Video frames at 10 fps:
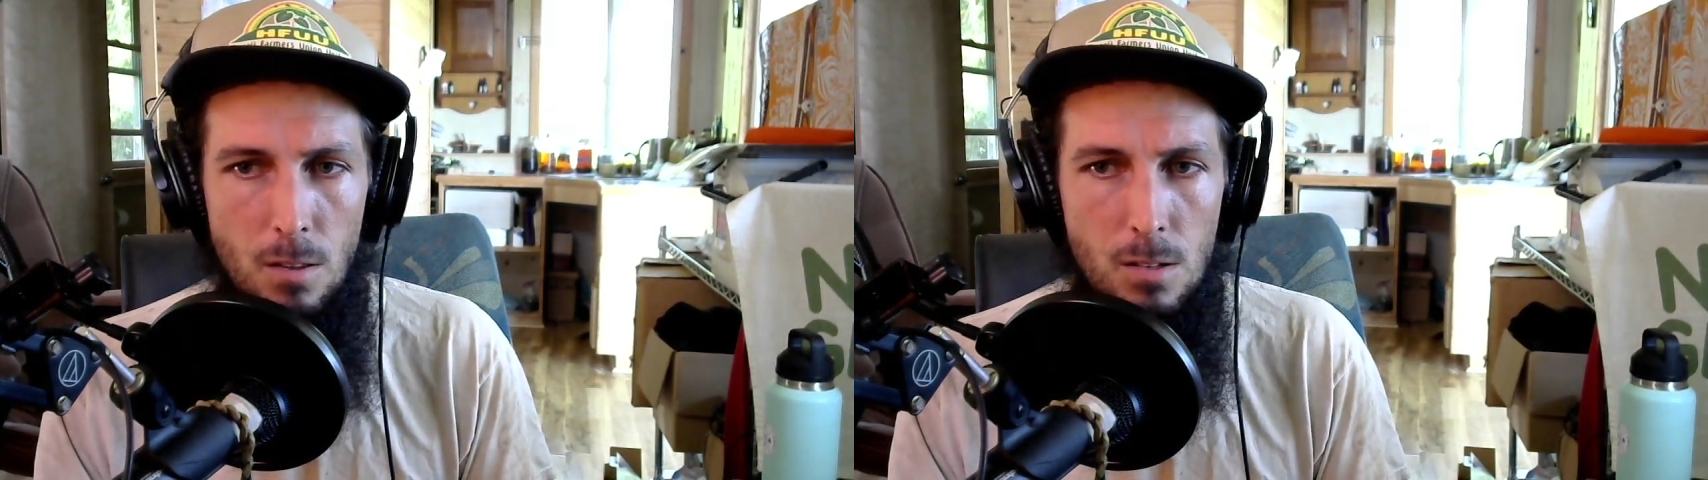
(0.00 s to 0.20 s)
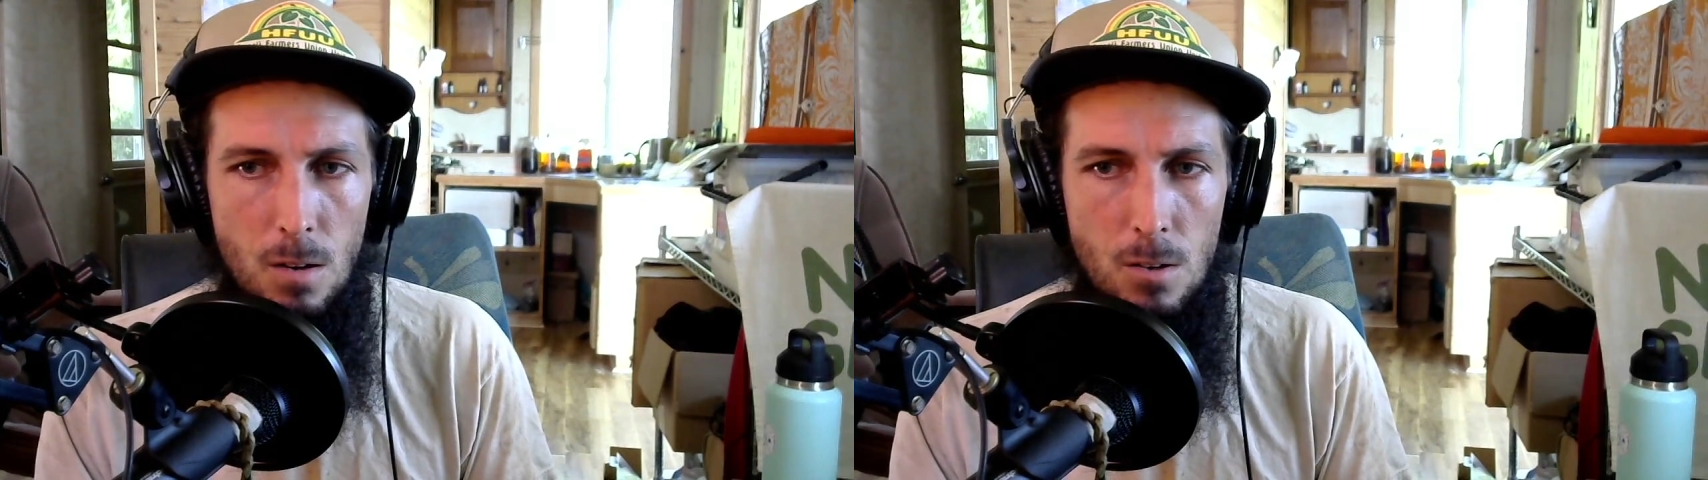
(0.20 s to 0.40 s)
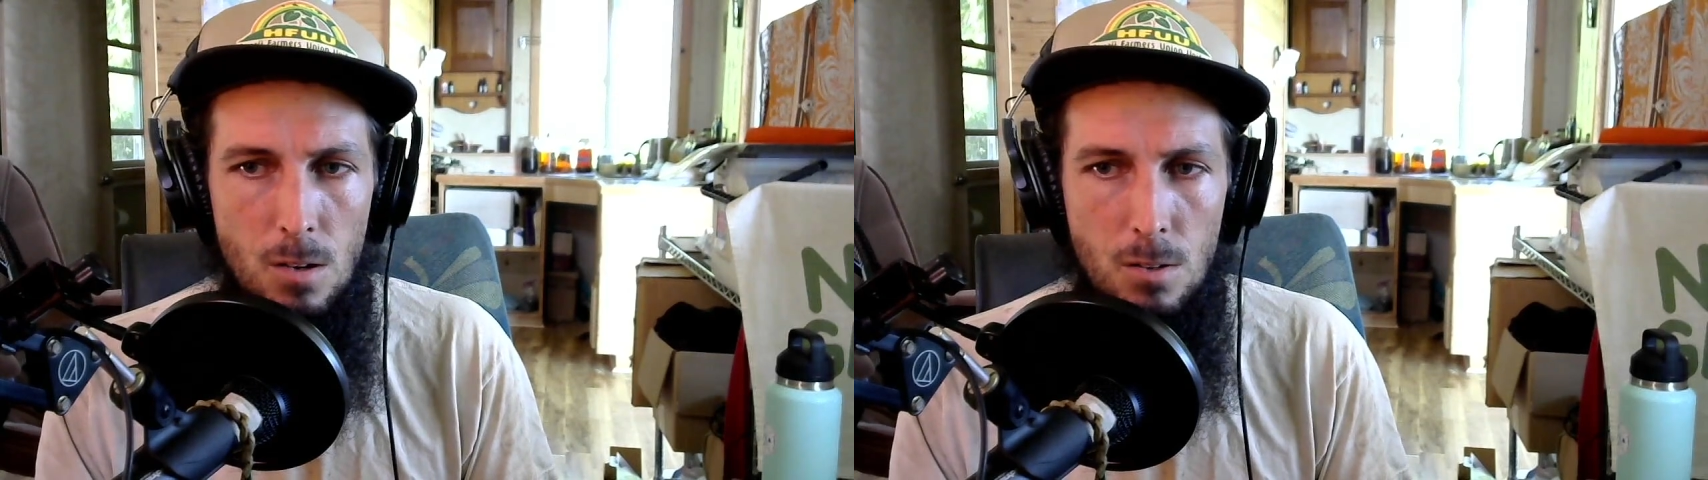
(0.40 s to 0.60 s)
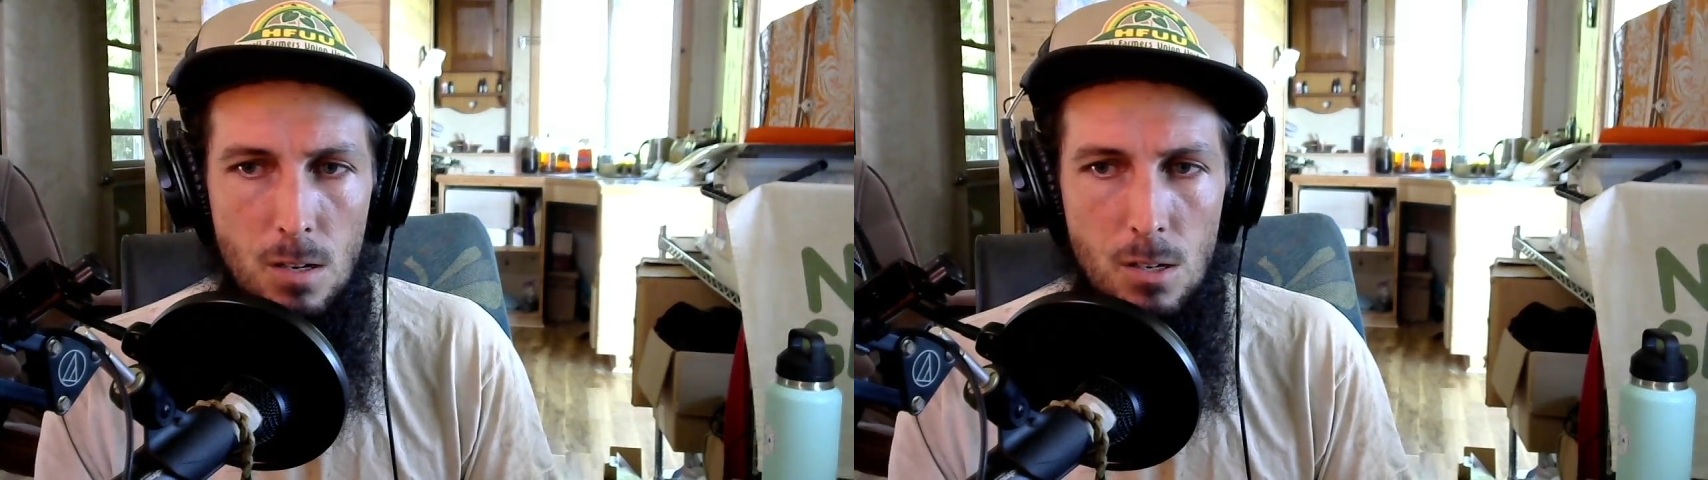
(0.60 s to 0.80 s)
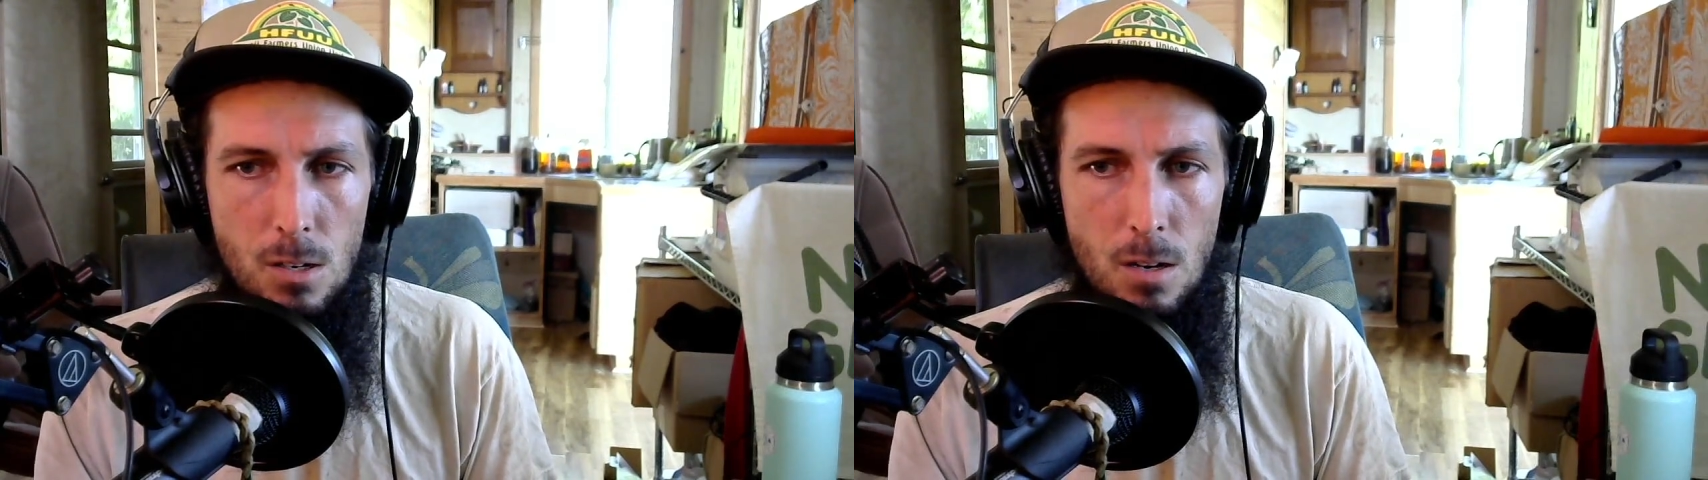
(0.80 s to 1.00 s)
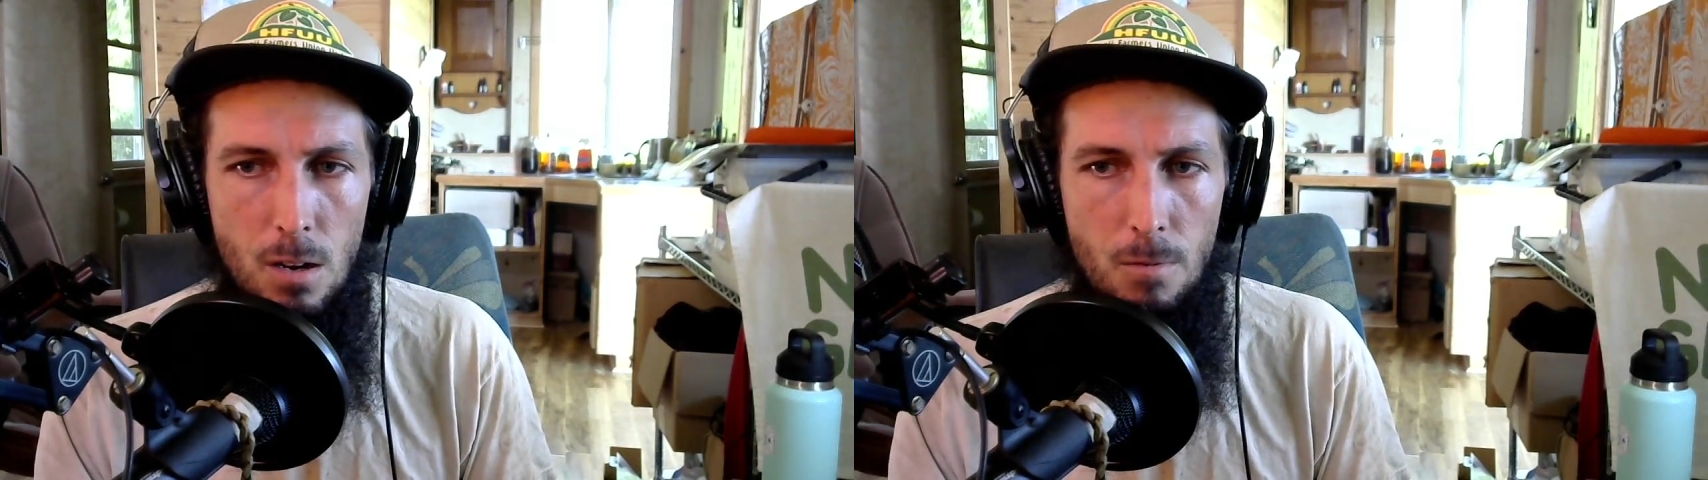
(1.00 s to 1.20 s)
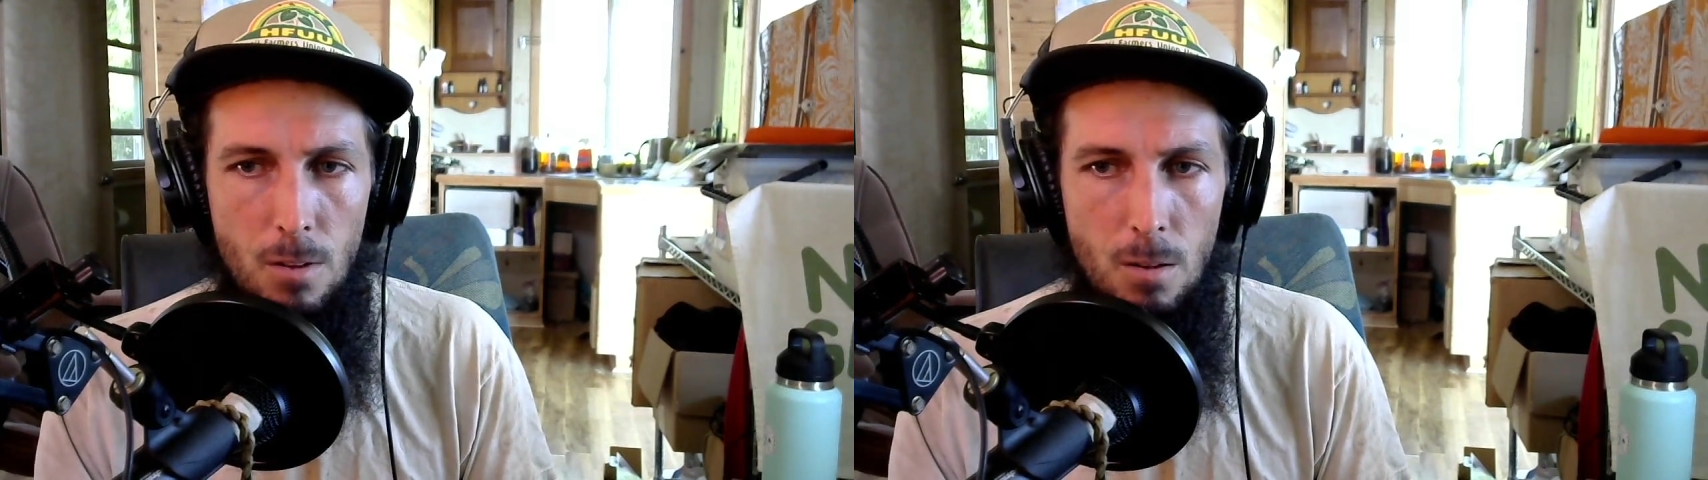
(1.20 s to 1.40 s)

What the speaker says: This hard drive is going to shut off